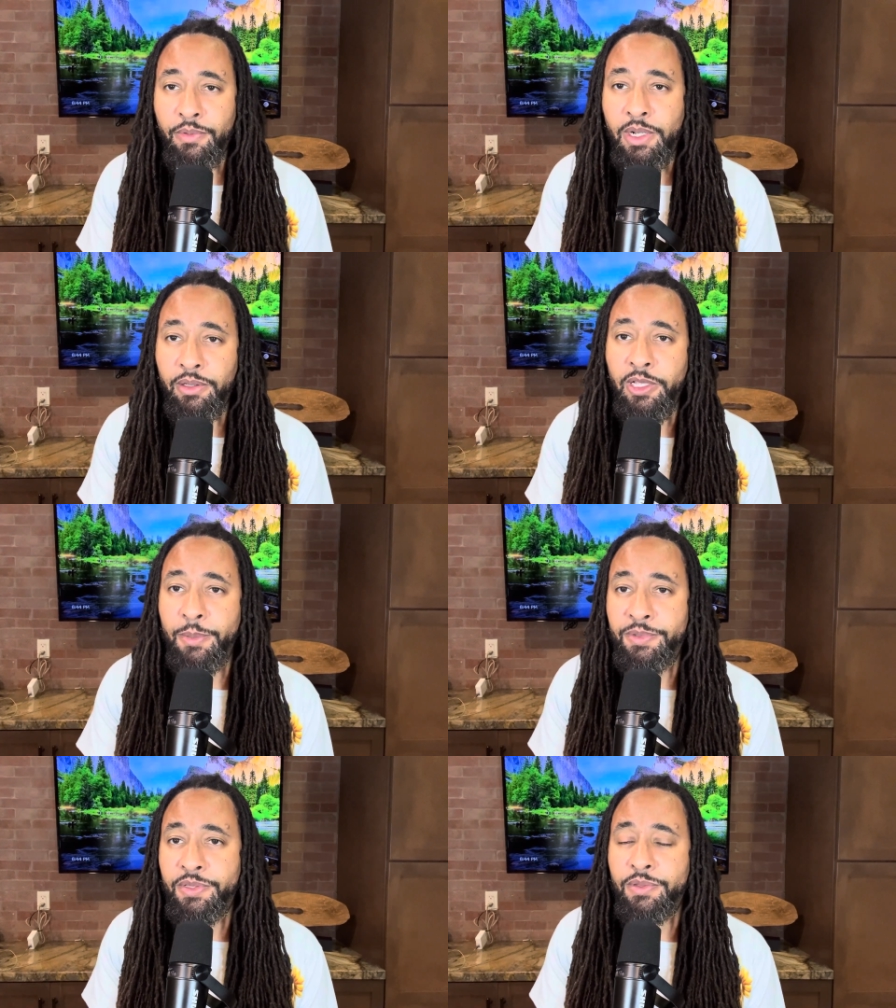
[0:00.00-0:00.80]

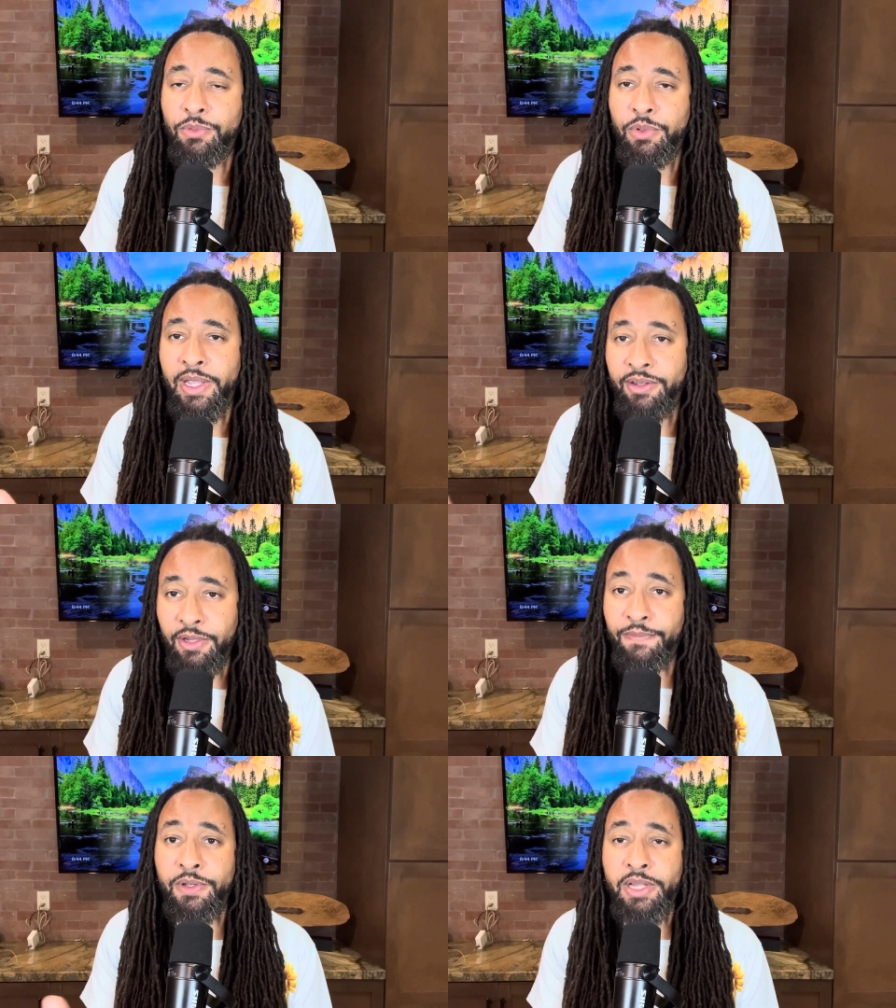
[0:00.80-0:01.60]
clips in
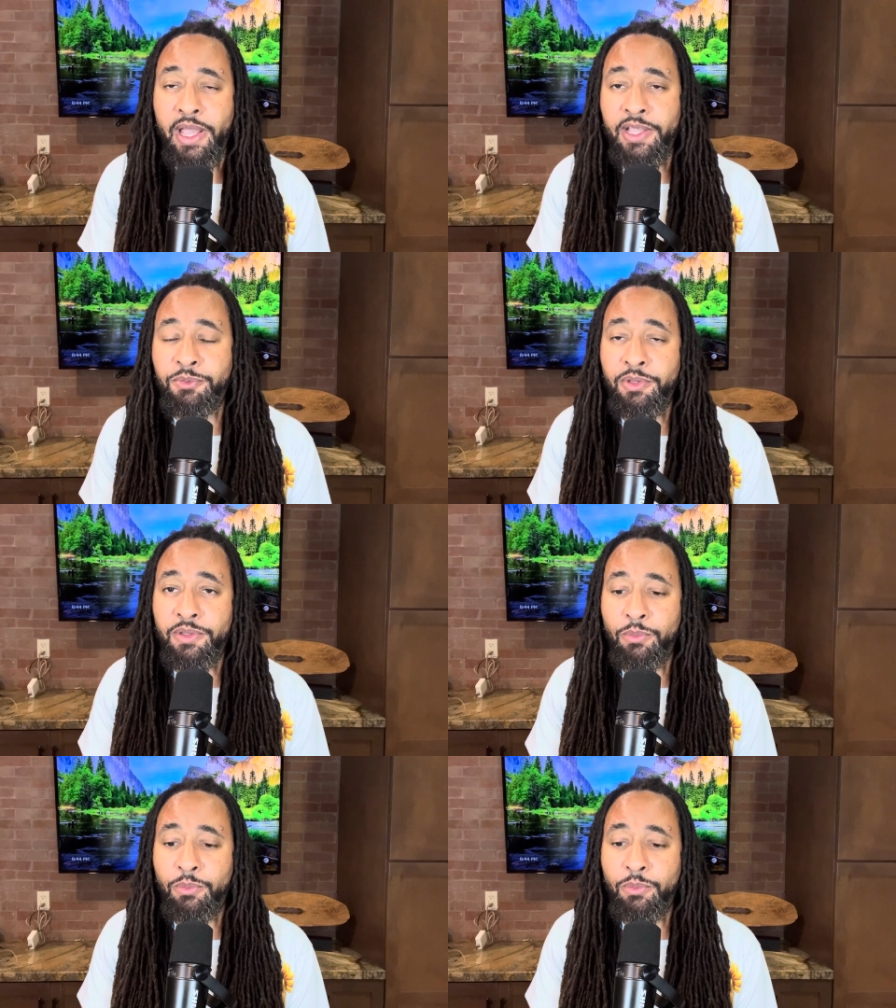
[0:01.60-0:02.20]
different days where the